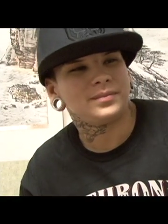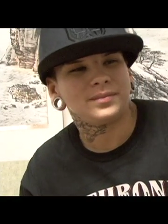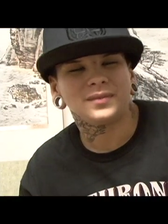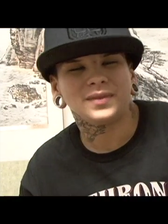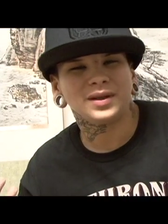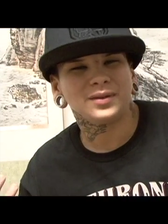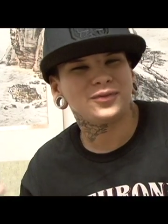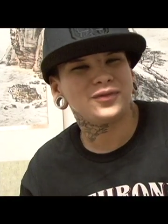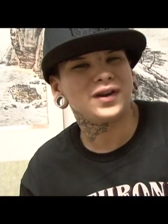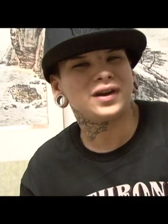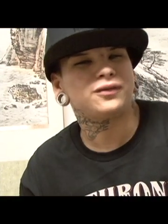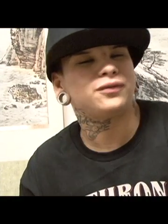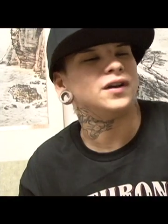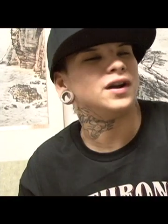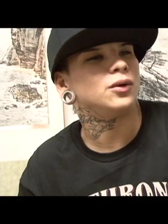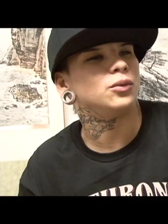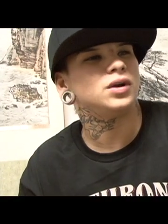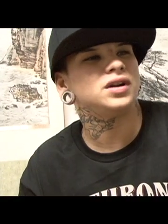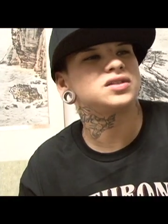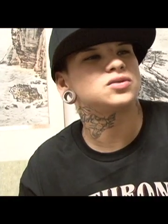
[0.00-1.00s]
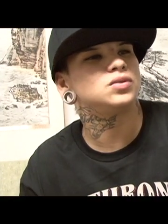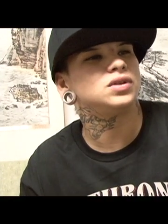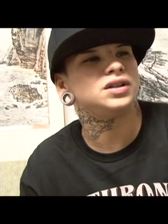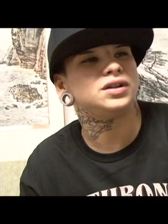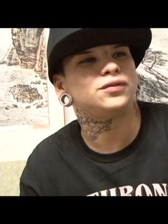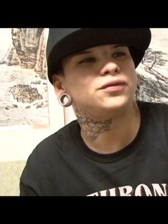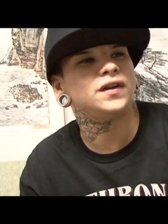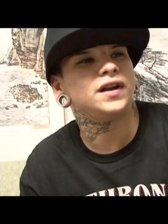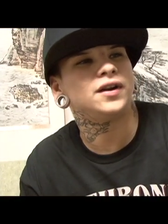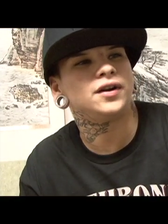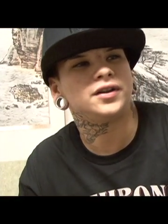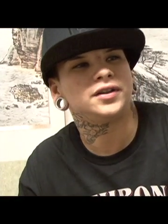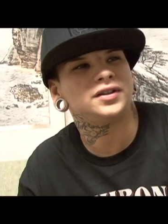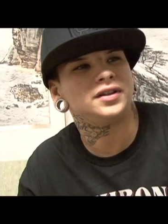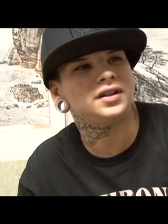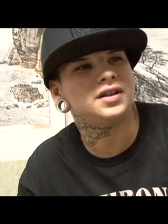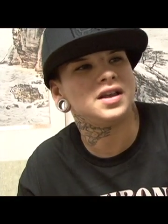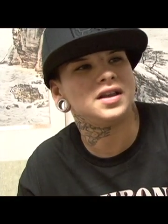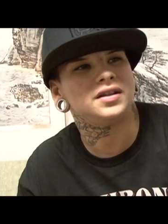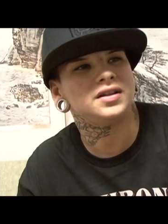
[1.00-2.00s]
Man, fuck fair. What is really fair in
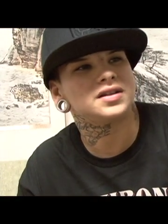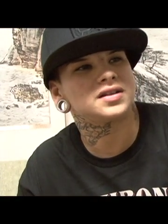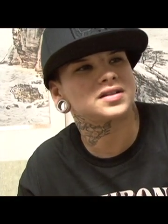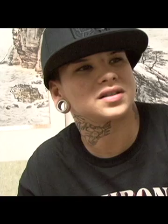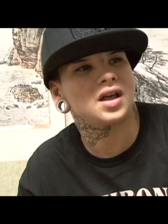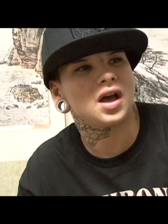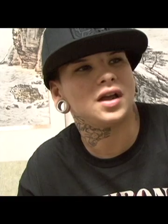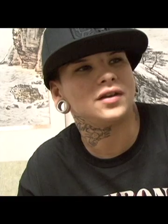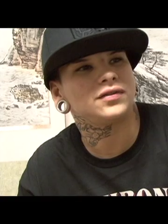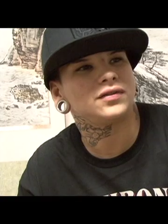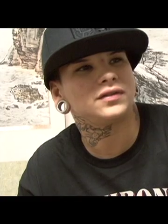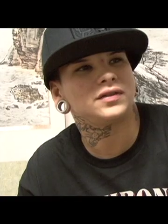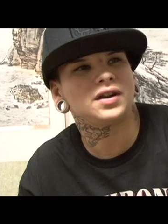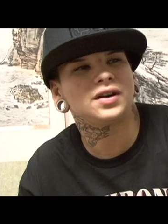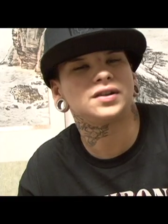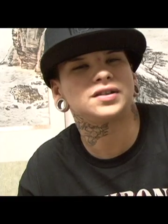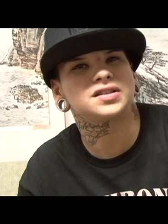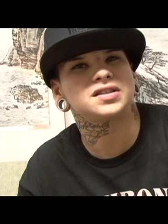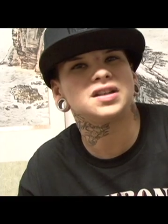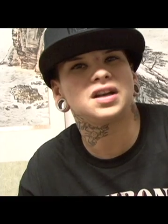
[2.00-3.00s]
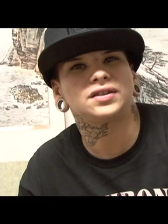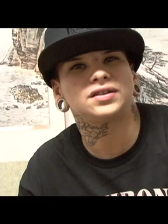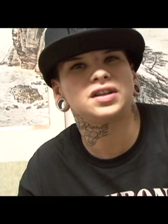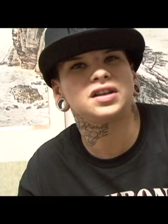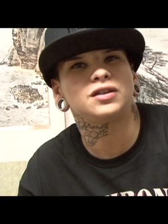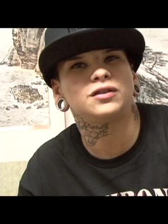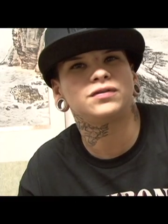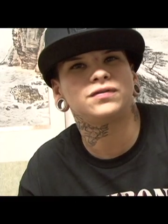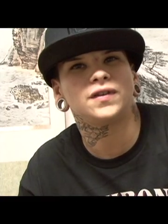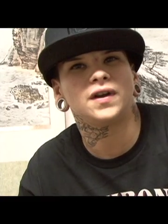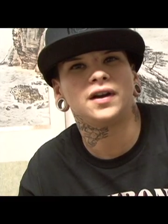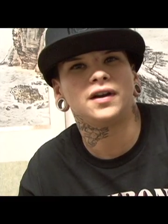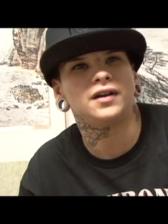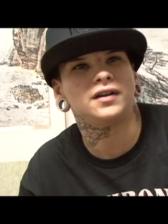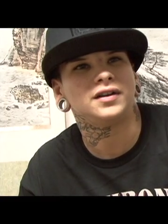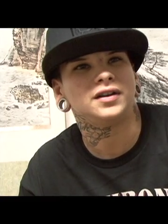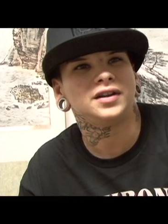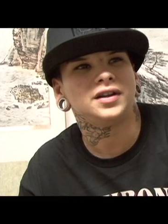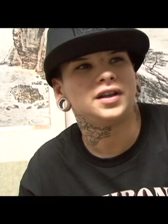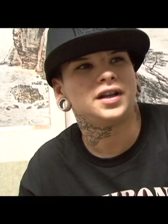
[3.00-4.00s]
this life? There is nothing
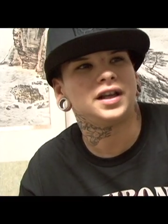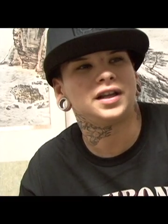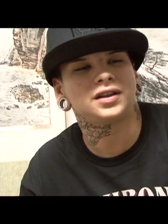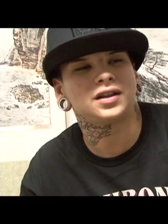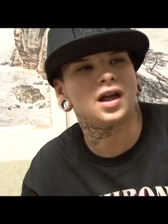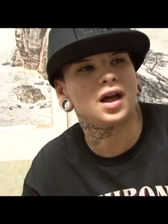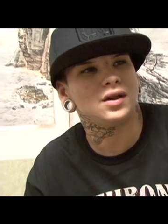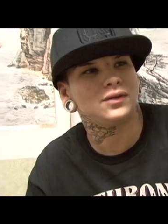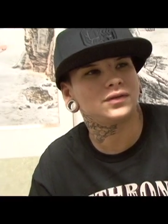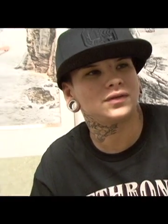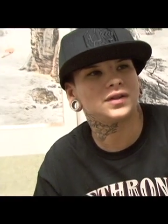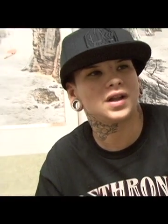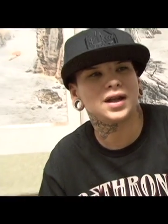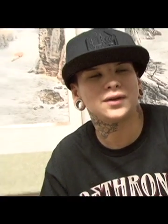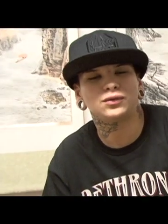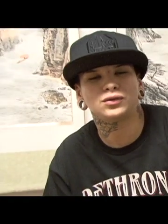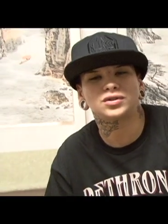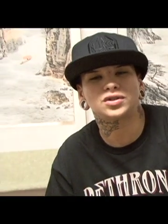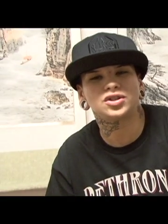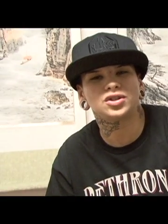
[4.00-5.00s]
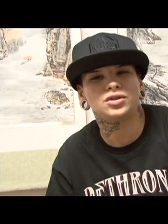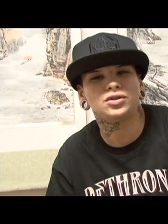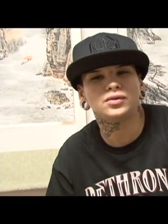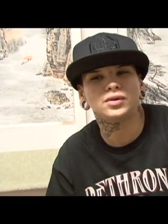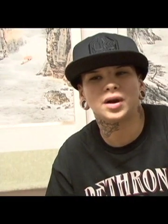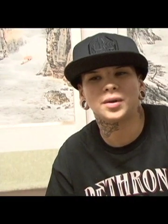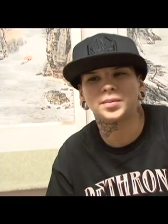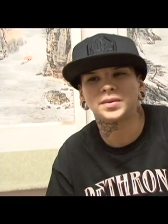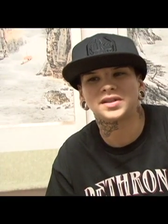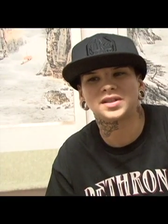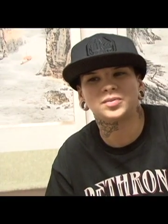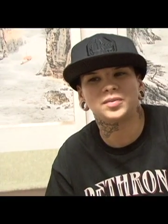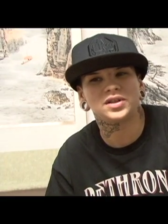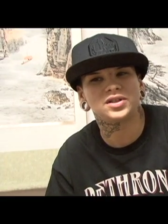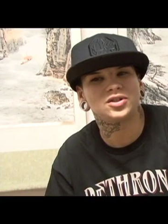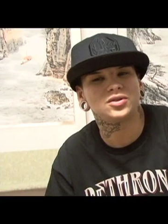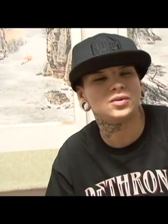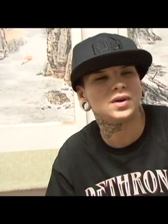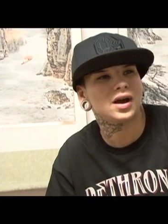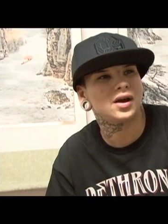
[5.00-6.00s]
fair in life. Life will chew you up and
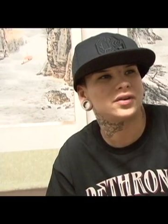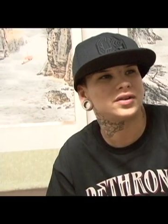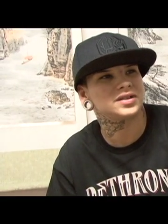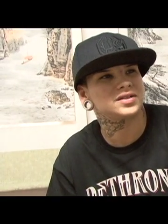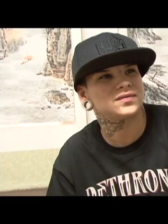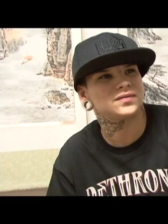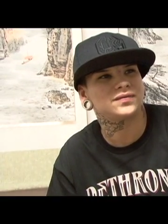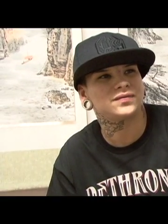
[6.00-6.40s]
spit you out as